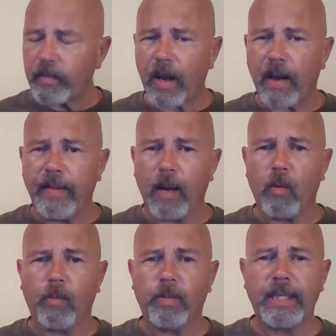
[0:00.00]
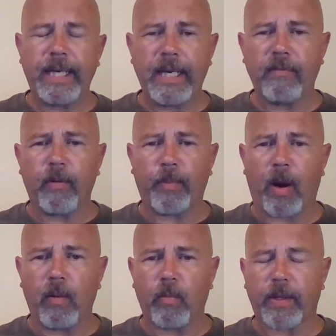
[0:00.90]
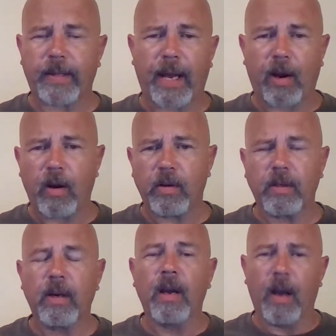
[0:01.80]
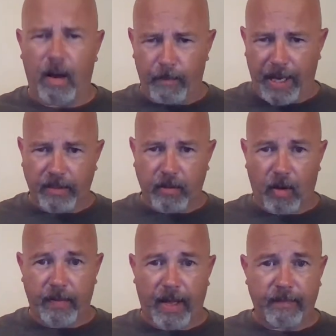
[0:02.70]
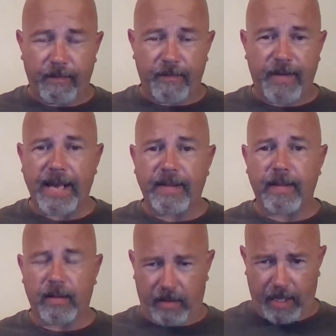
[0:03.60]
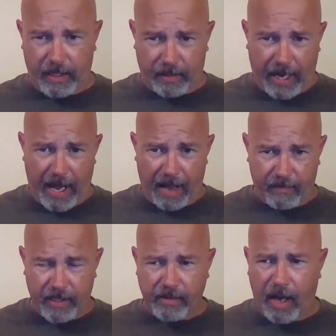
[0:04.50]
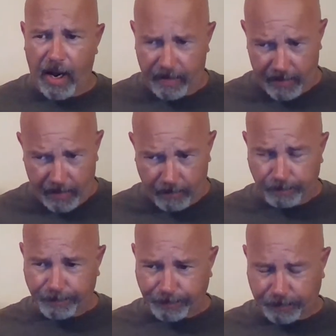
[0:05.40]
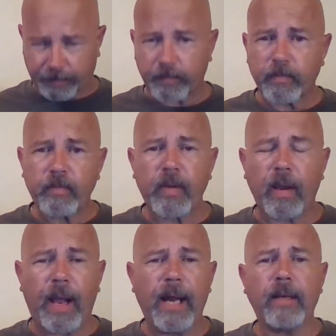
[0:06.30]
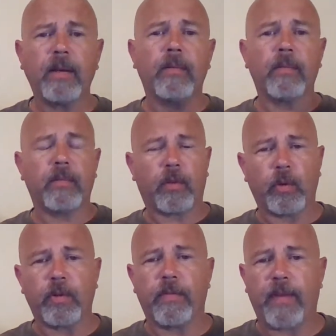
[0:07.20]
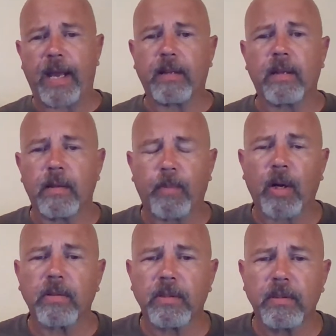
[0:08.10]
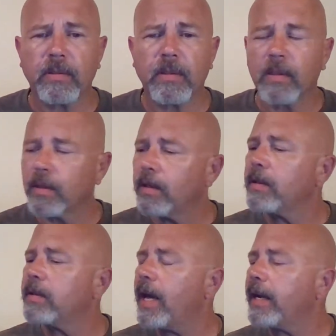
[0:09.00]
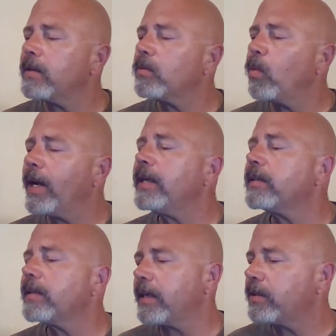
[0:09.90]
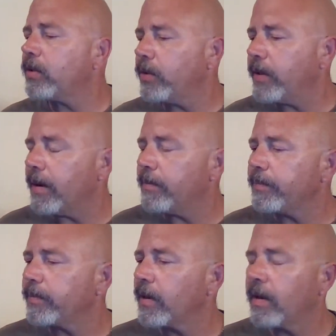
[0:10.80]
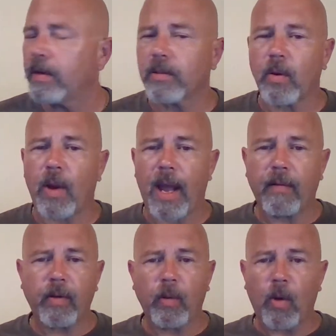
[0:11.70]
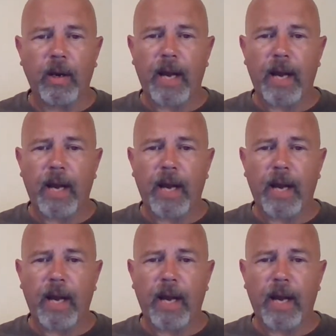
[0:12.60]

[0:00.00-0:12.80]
and they will believe upon what they heard, based on that faith that they have inside of them, and through the faith of the person that is witnessing to them. So everyone